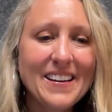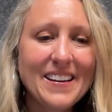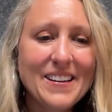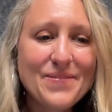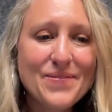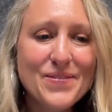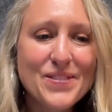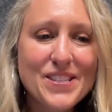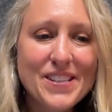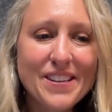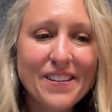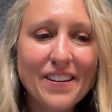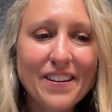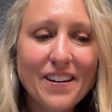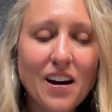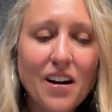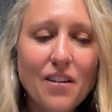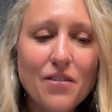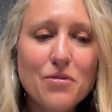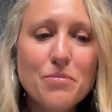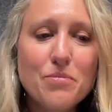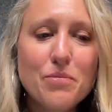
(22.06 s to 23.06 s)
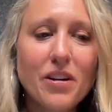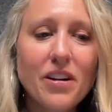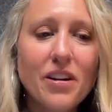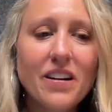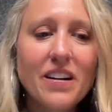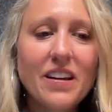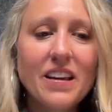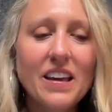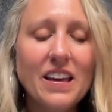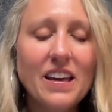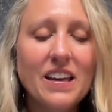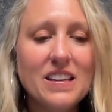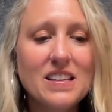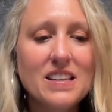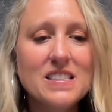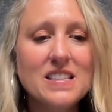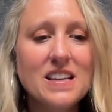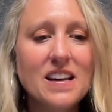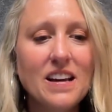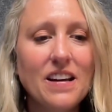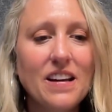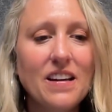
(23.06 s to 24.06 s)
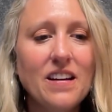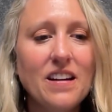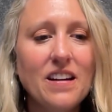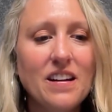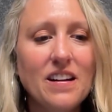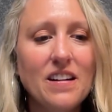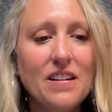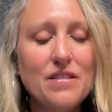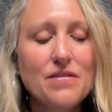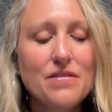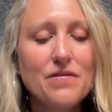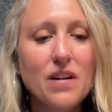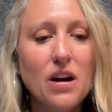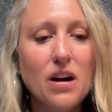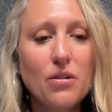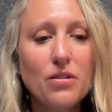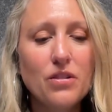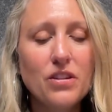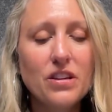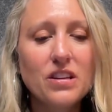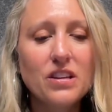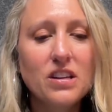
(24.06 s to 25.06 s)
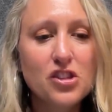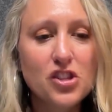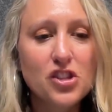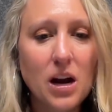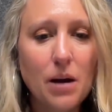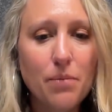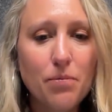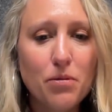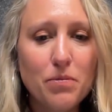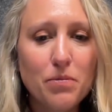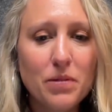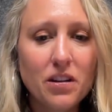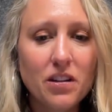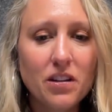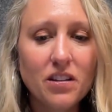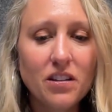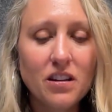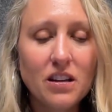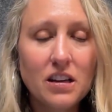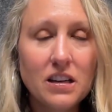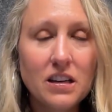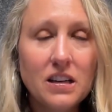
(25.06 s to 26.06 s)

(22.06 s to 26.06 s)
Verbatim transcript: I'm Jill Kaufenberg, and I uh, founded Chopper Mill